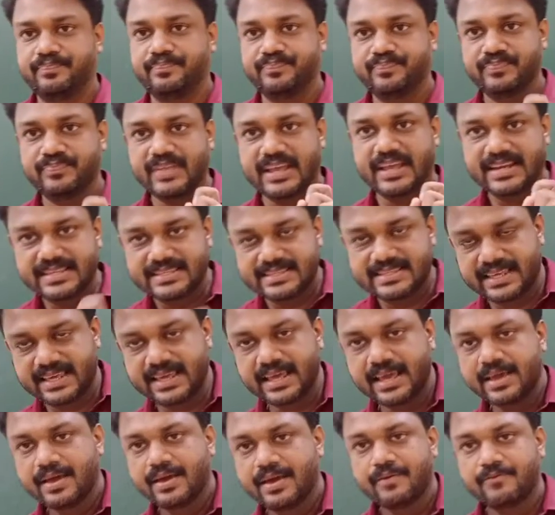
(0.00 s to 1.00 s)
That is
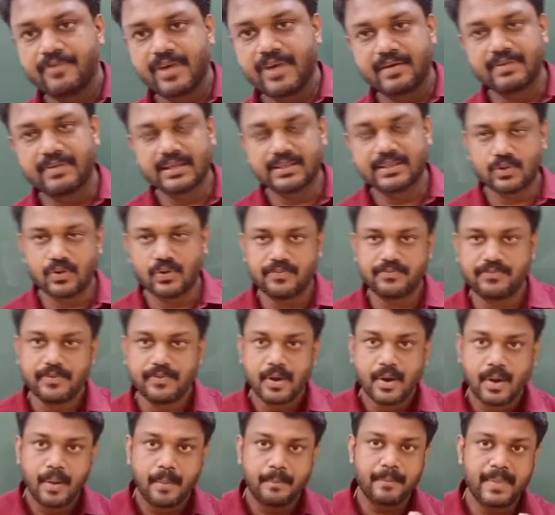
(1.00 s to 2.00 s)
the wavelength
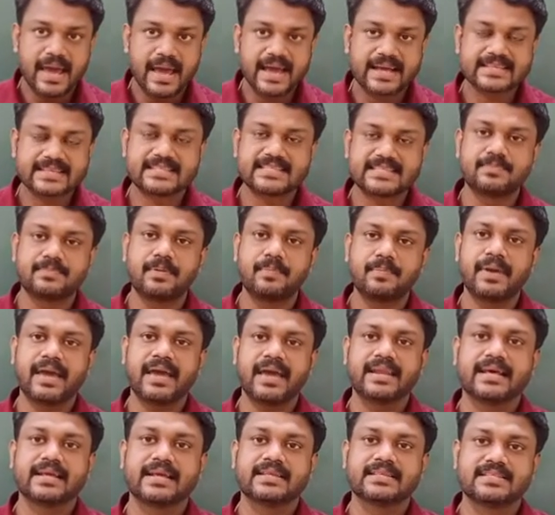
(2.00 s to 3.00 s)
of maximum
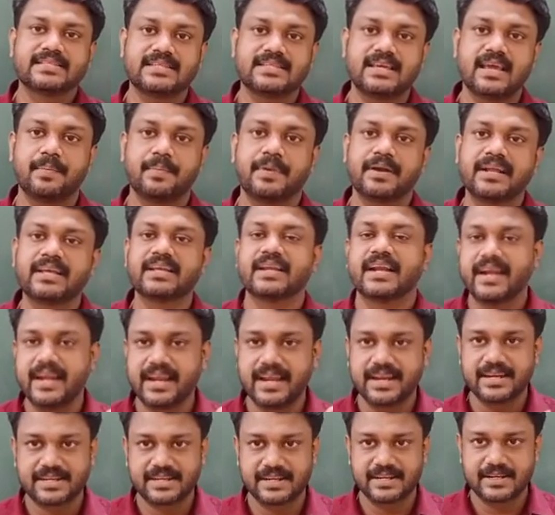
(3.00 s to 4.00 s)
energy emitting
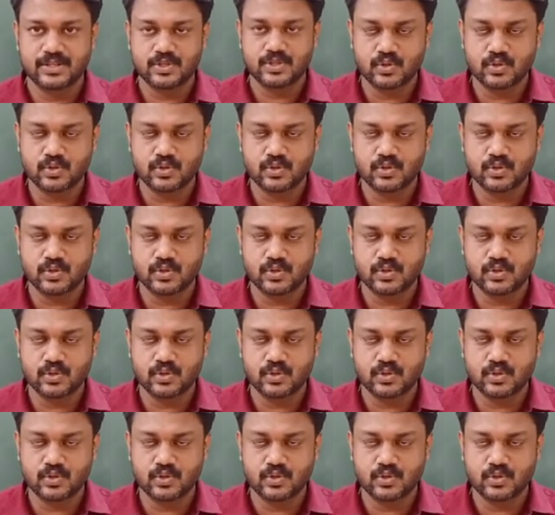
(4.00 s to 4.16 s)
radiation.